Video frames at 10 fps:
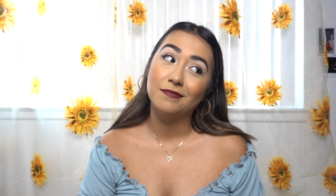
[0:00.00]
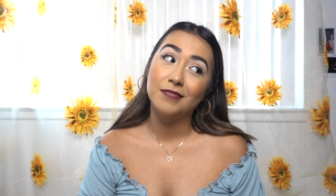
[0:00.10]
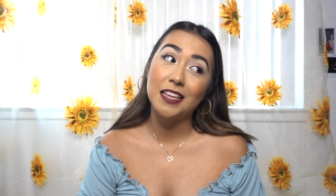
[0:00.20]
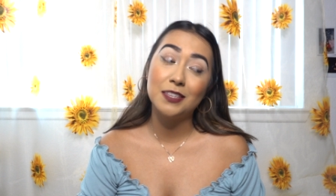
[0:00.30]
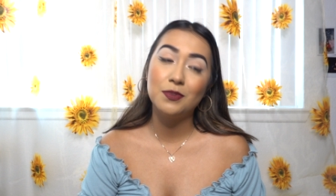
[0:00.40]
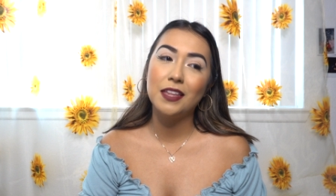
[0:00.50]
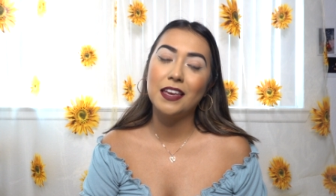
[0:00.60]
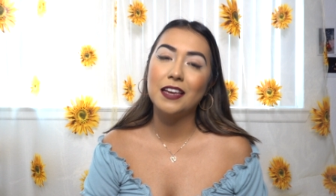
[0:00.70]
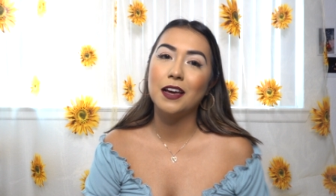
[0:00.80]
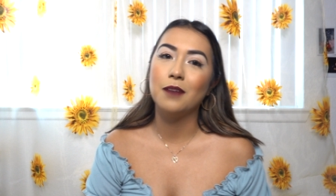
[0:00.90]
That's the one that
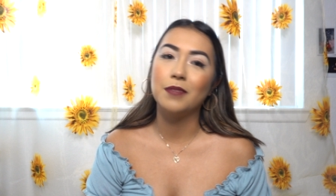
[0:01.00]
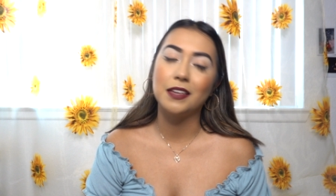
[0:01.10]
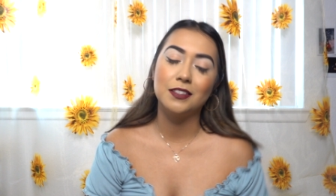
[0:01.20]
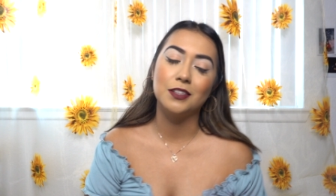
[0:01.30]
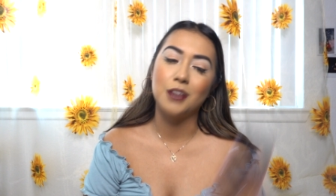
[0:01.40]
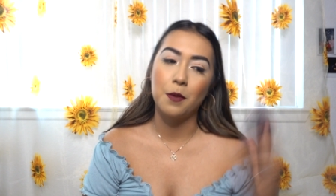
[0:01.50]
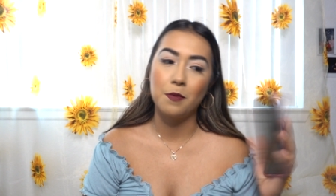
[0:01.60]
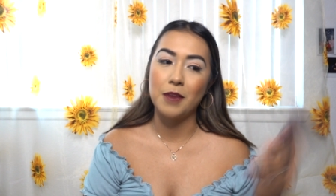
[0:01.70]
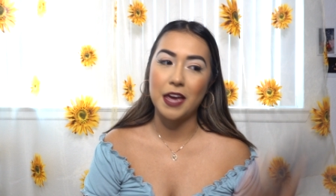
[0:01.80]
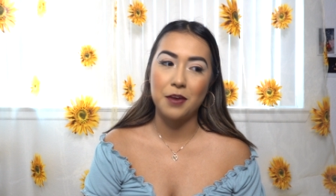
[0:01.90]
can come like to the top of
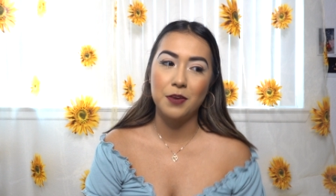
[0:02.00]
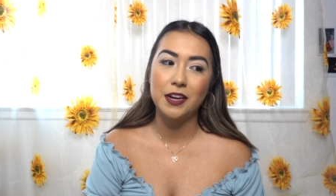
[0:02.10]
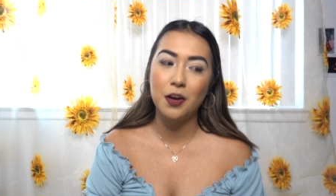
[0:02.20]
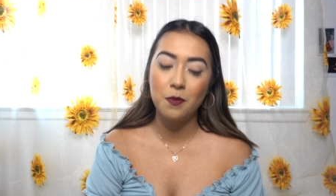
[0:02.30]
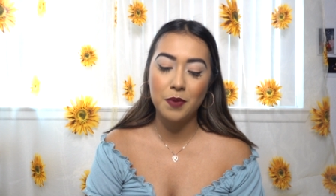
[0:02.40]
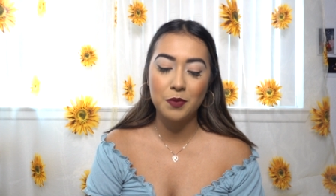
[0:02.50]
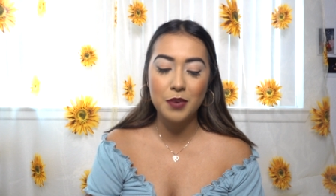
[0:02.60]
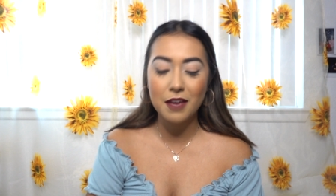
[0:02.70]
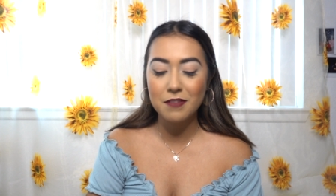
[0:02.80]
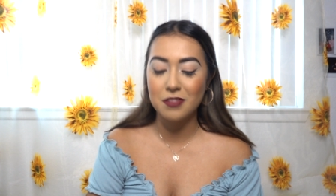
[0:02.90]
my head right now, but we
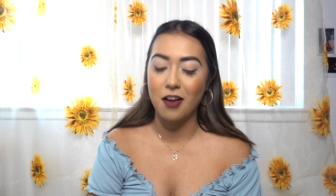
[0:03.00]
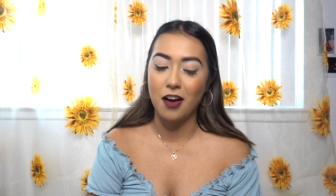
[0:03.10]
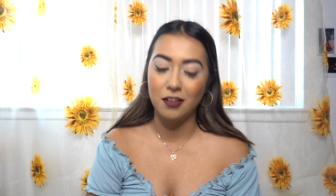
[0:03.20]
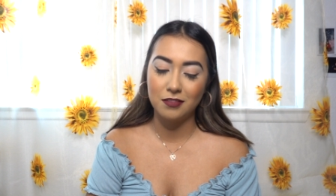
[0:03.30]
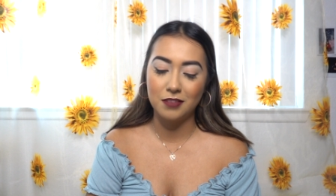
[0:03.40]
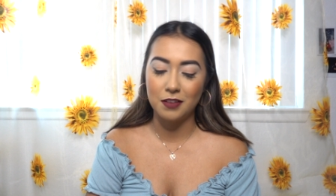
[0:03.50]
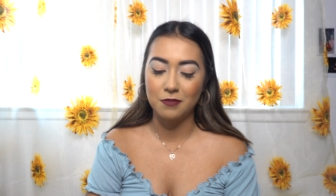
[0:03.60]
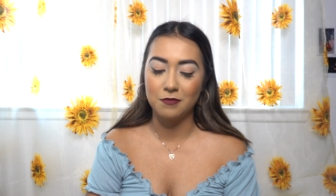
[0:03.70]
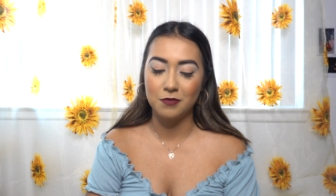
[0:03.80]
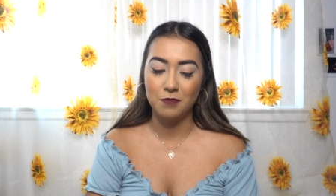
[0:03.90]
have a lot of
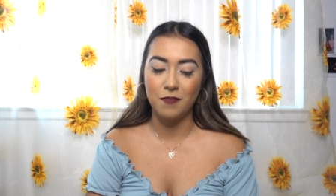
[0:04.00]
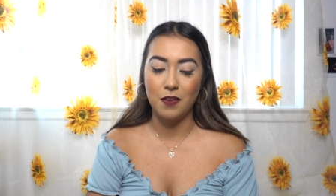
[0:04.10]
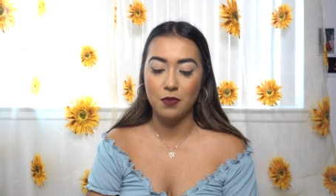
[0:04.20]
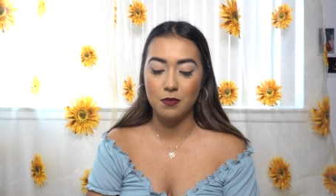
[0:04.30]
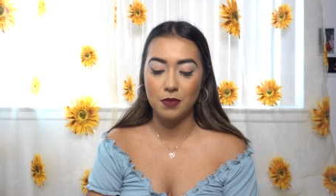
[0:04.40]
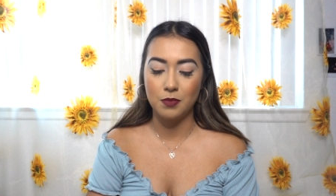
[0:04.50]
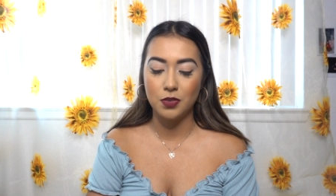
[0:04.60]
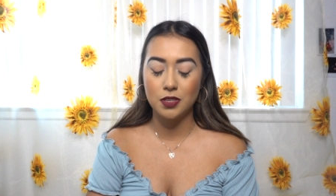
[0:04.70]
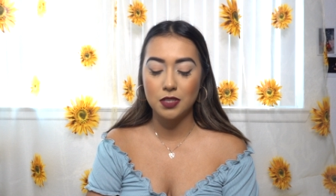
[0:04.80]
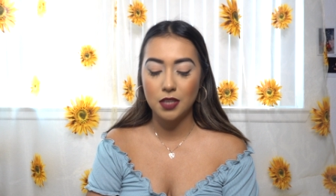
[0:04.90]
favorite
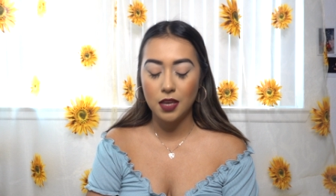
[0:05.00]
memories.